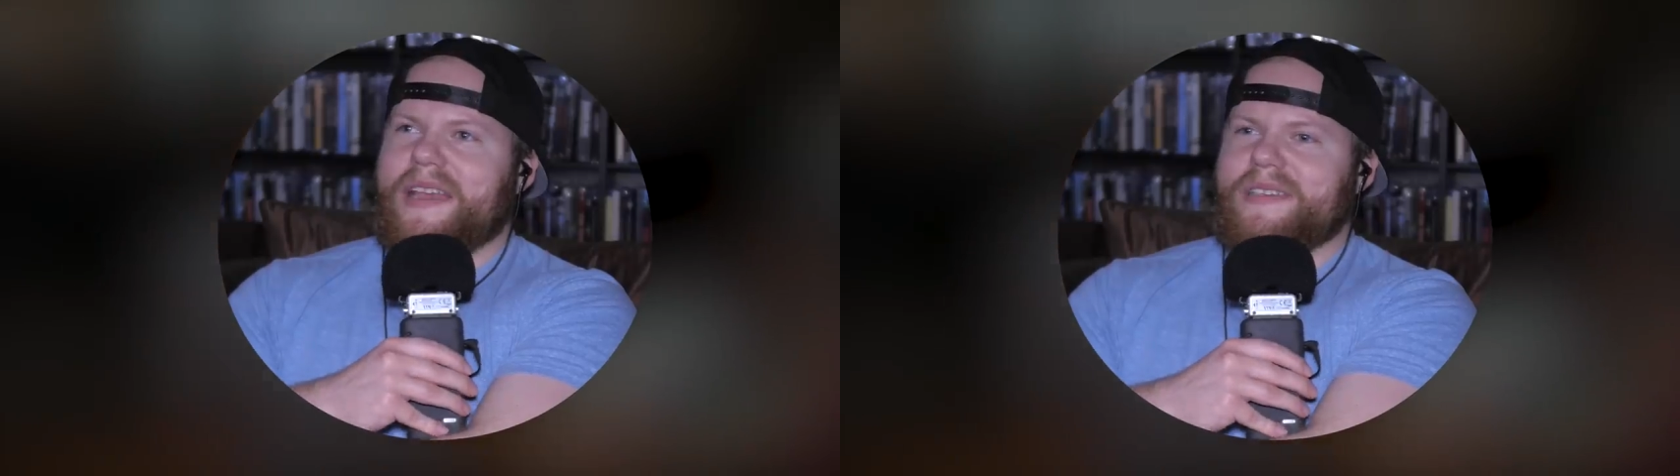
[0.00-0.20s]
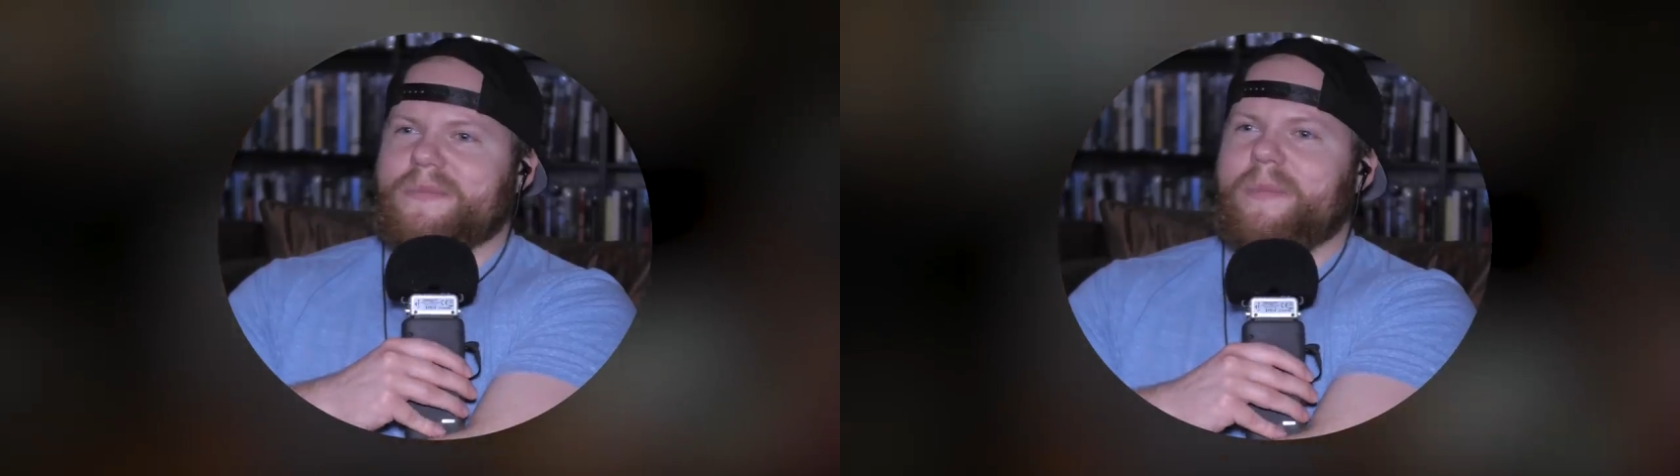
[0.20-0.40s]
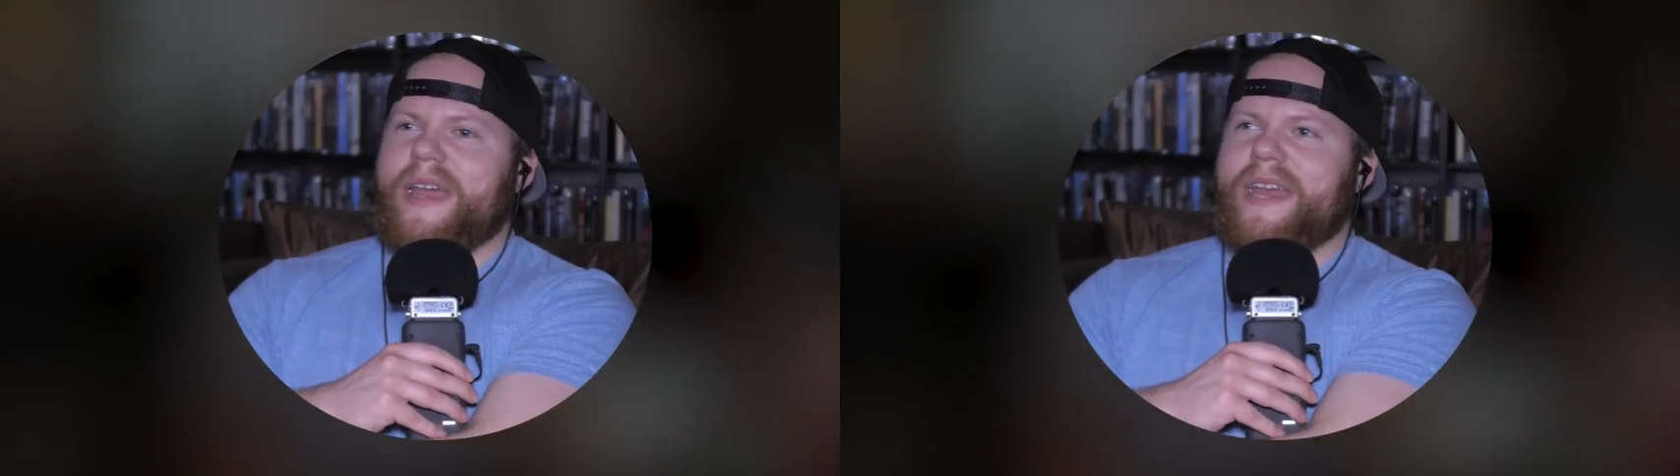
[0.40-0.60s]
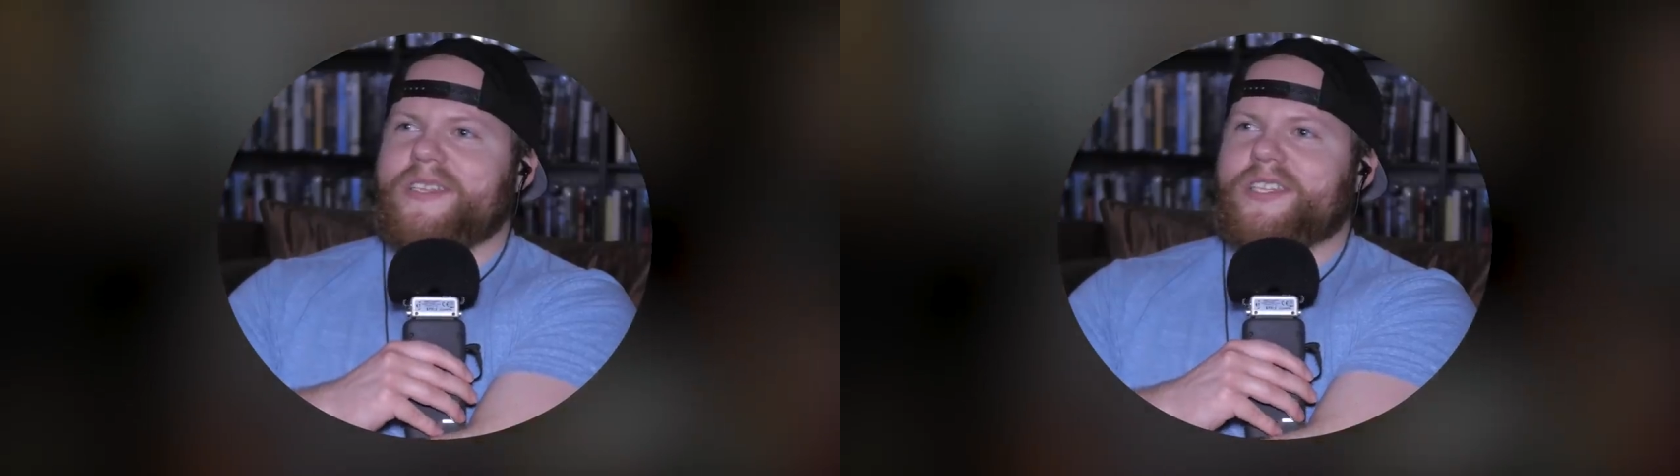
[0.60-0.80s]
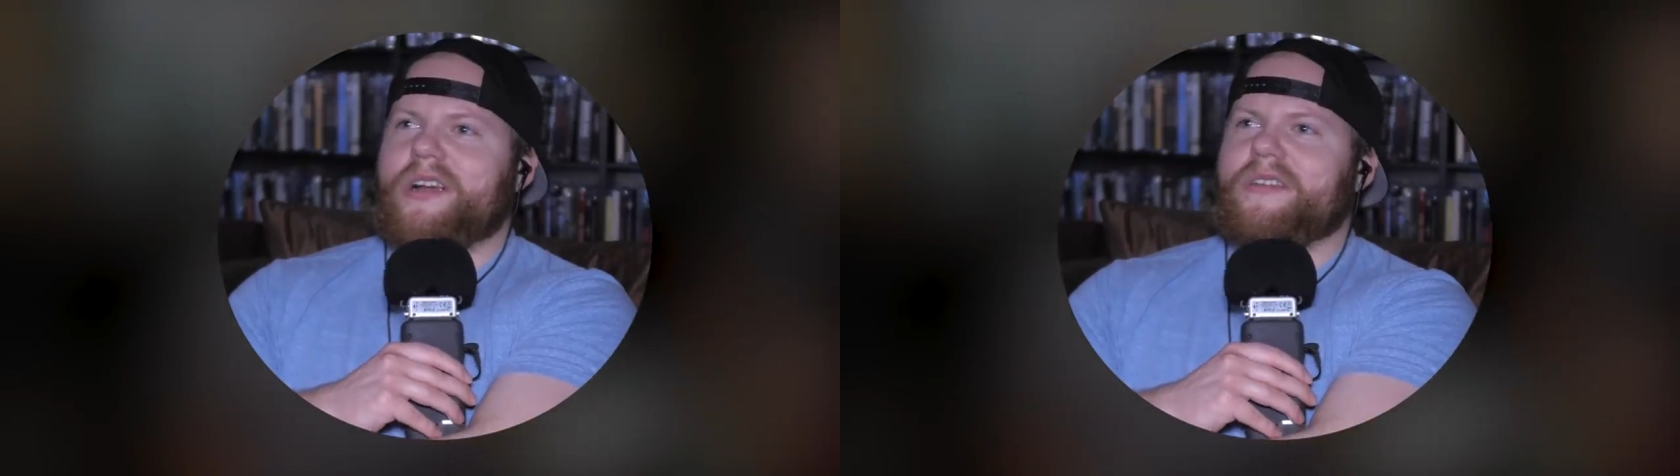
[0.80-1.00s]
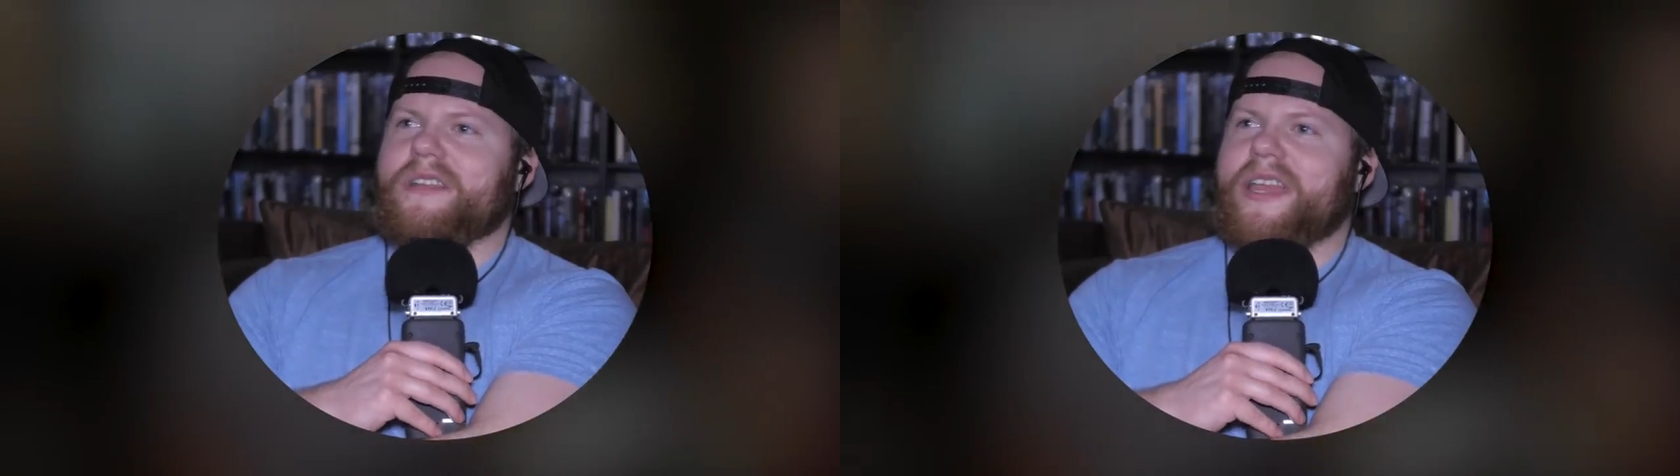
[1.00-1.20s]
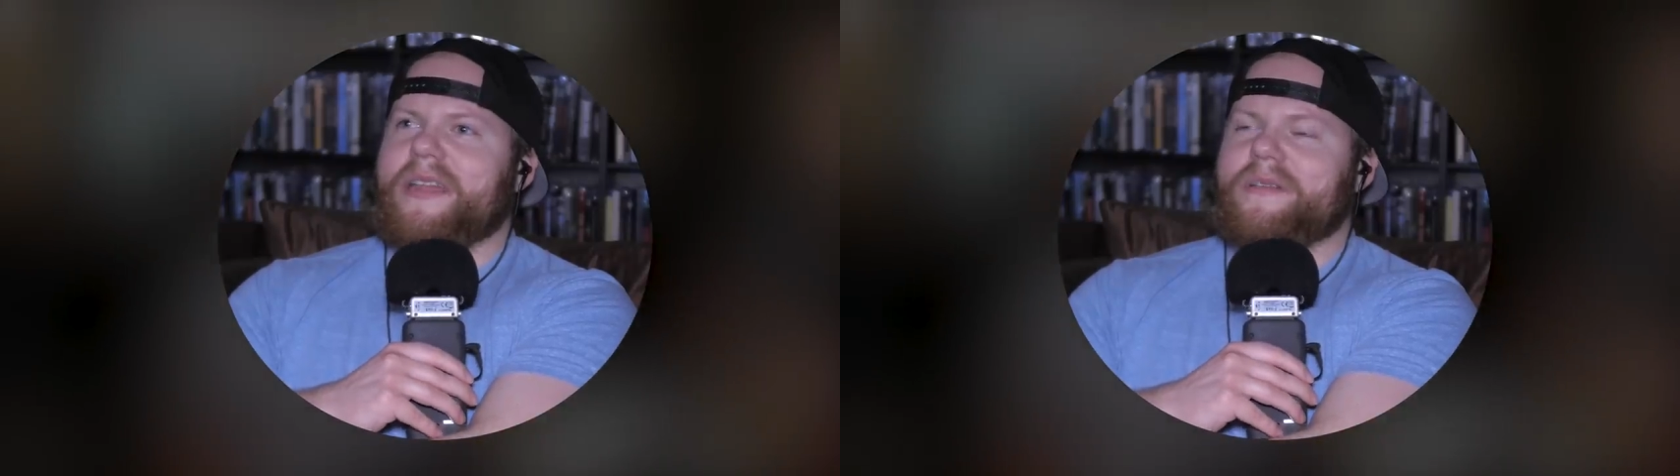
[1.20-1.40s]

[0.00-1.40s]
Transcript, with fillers: has mad charlie